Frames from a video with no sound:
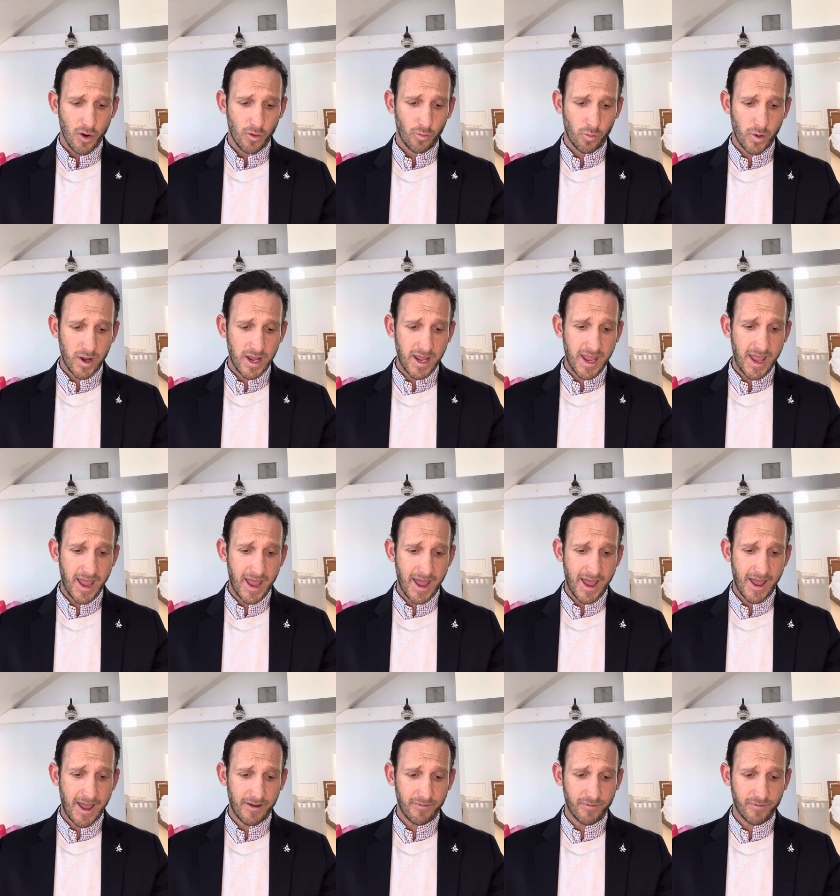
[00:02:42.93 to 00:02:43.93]
We
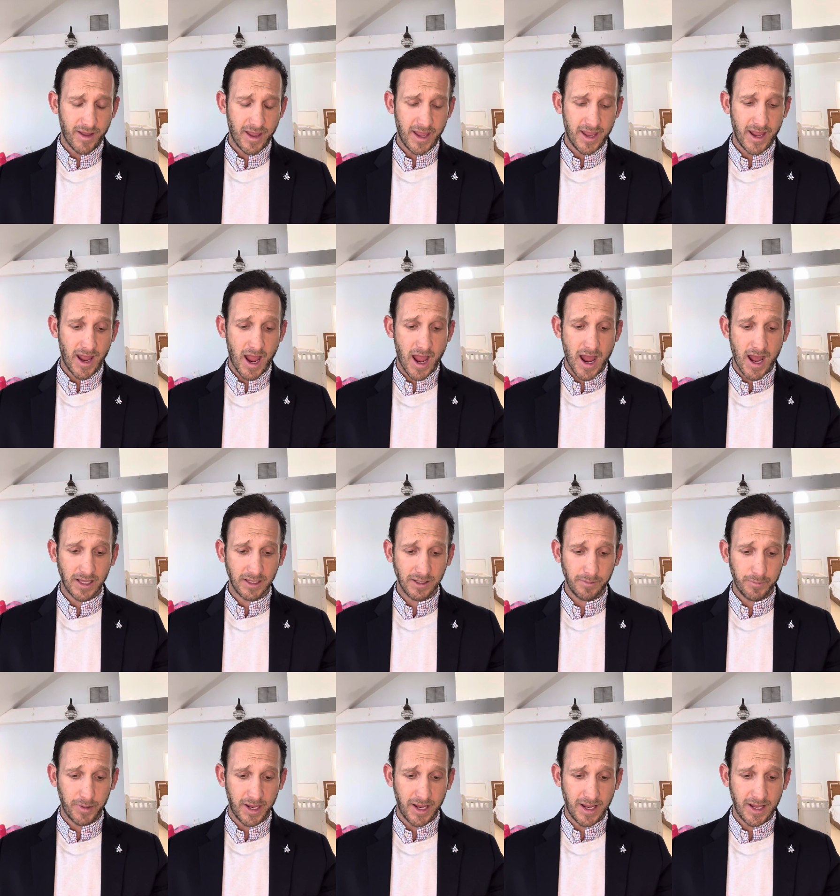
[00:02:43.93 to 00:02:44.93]
have a challah
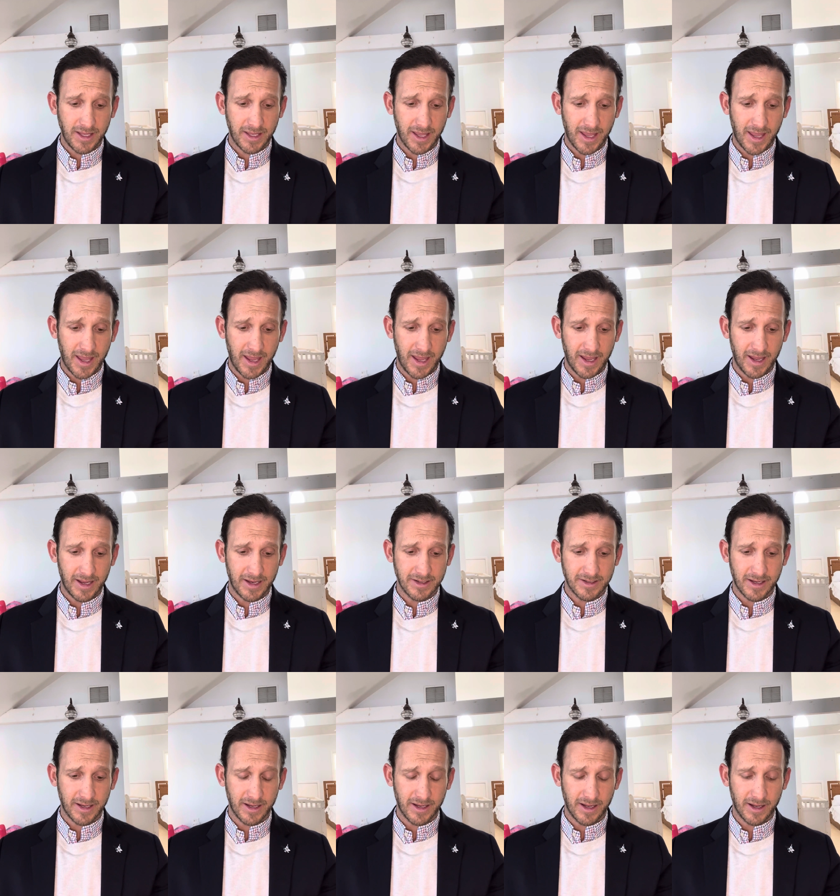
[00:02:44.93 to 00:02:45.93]
bake
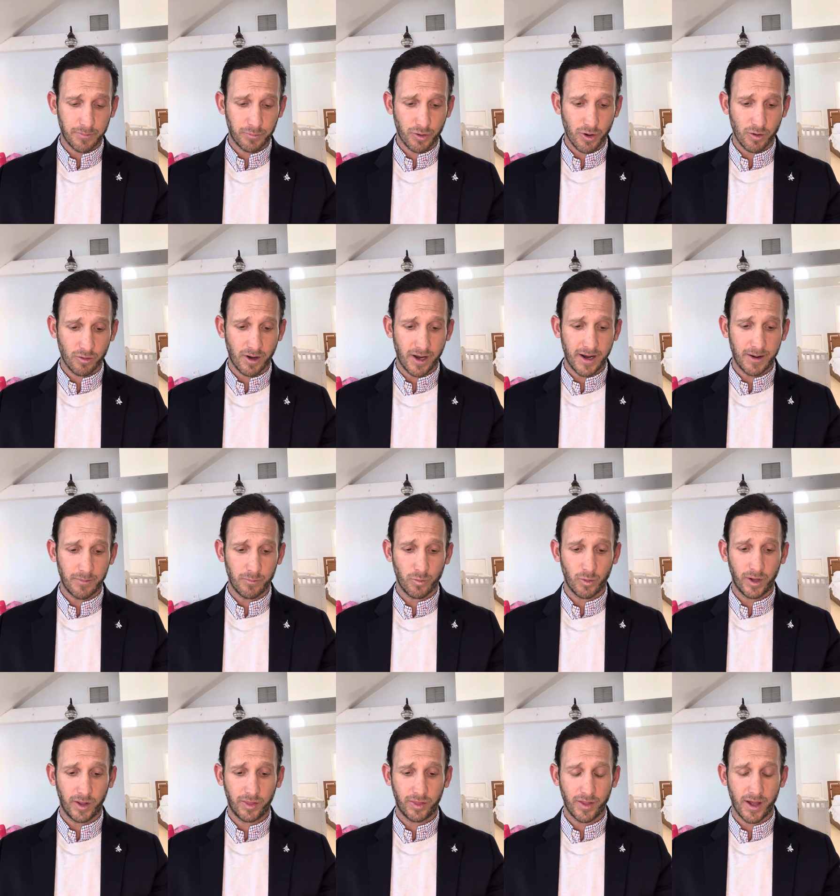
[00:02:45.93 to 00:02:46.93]
and a program
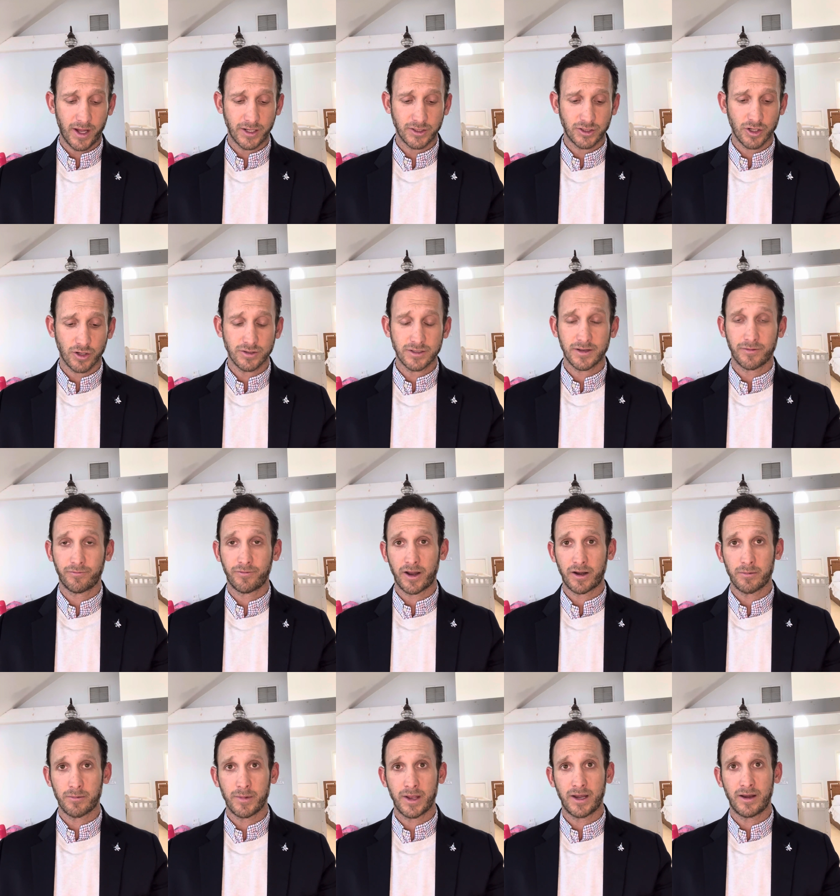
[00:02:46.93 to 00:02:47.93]
with Joseph
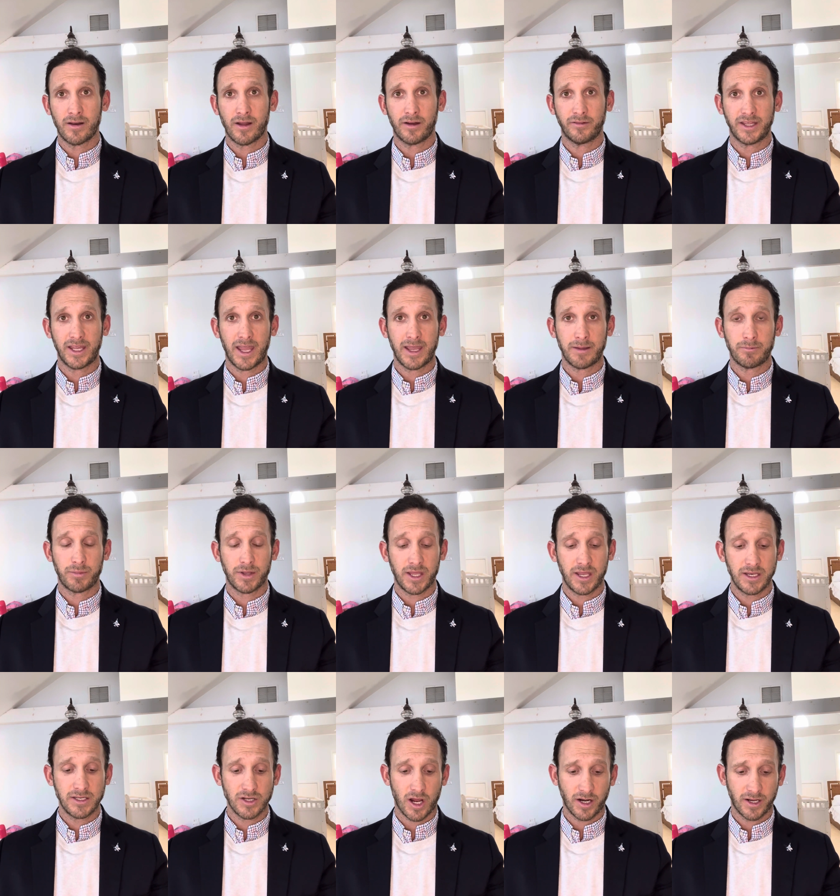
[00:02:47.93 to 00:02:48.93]
Fetterman of the
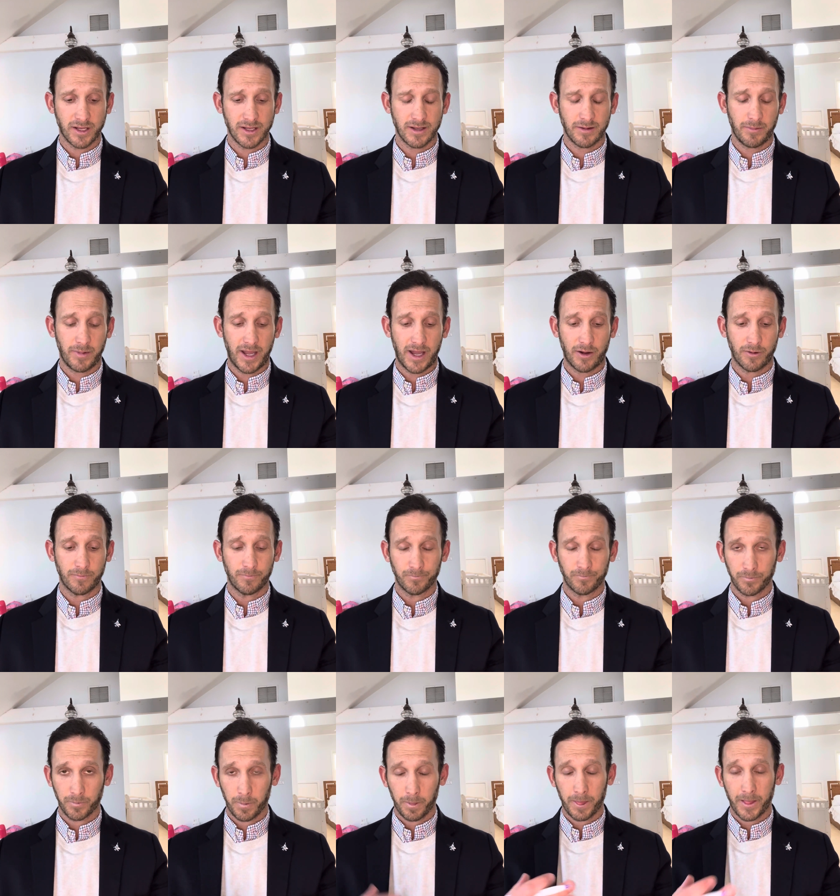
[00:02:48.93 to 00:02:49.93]
AP talking about
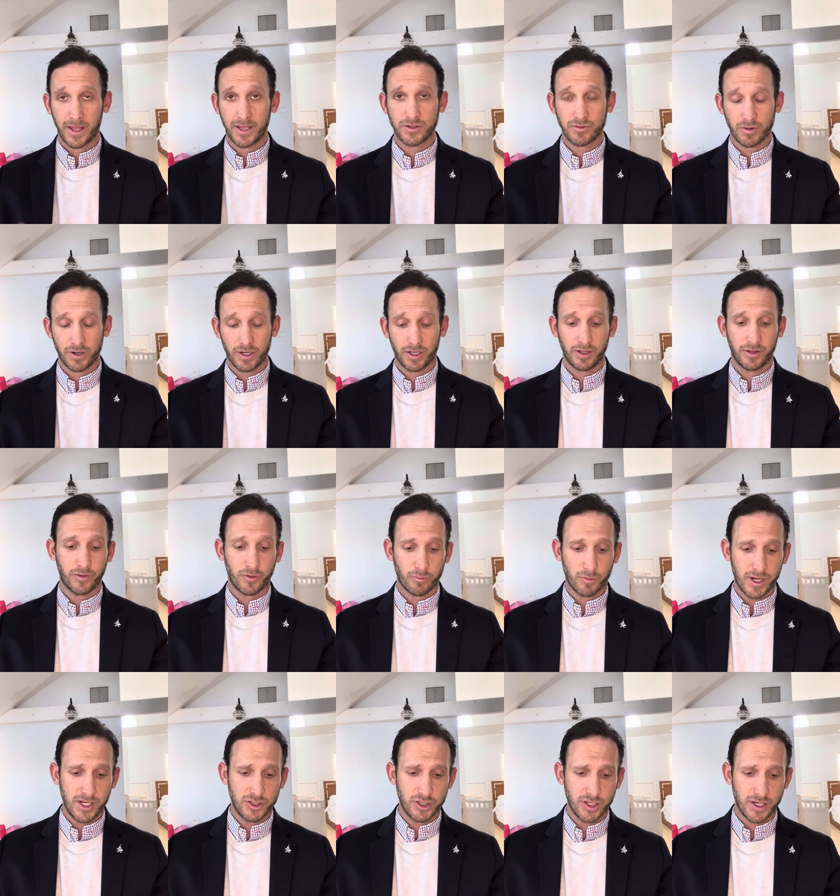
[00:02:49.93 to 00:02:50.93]
Israel in the
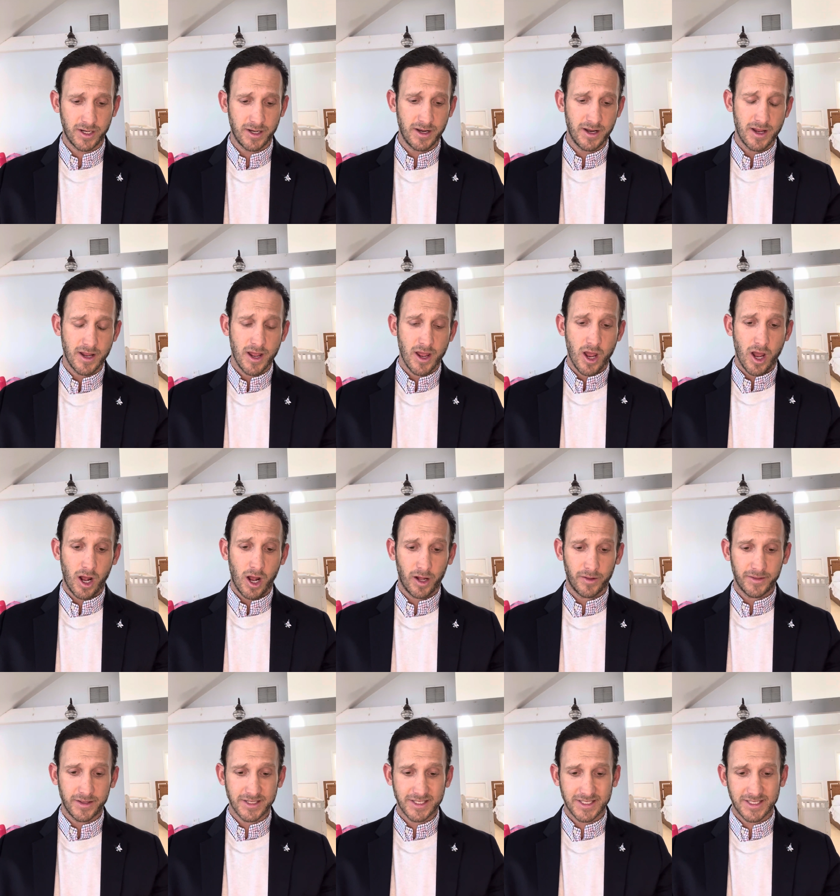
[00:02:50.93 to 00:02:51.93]
region on
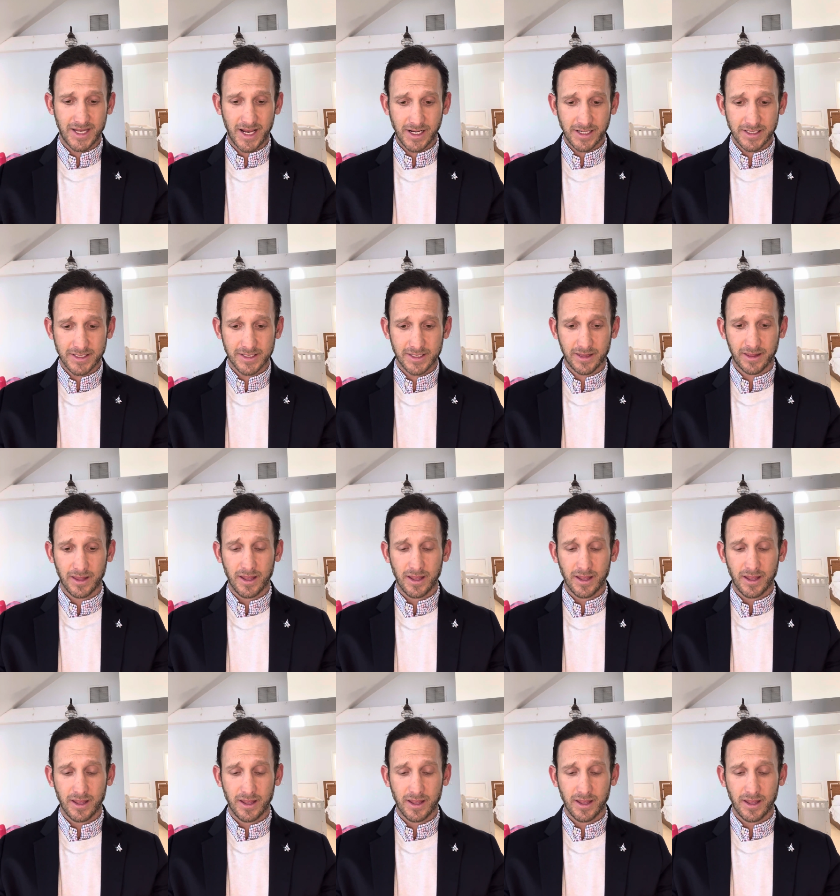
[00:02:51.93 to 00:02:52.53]
the 6th.